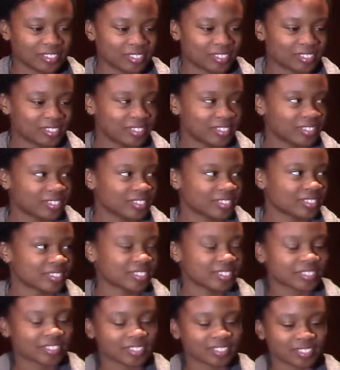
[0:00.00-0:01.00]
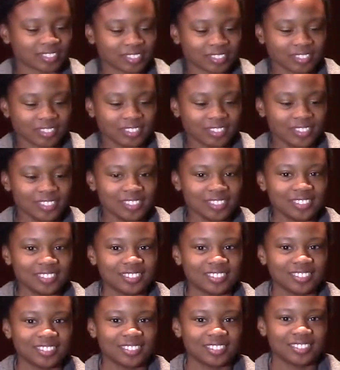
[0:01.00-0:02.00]

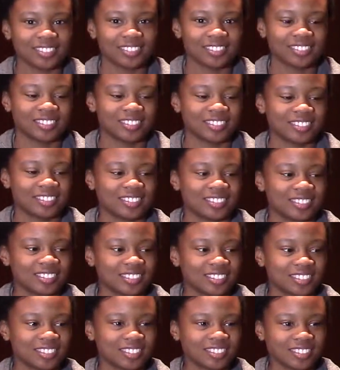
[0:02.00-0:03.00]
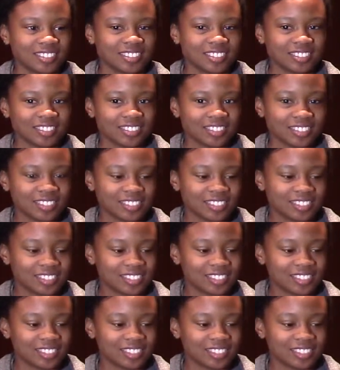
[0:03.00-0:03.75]
No words are spoken by the person on screen.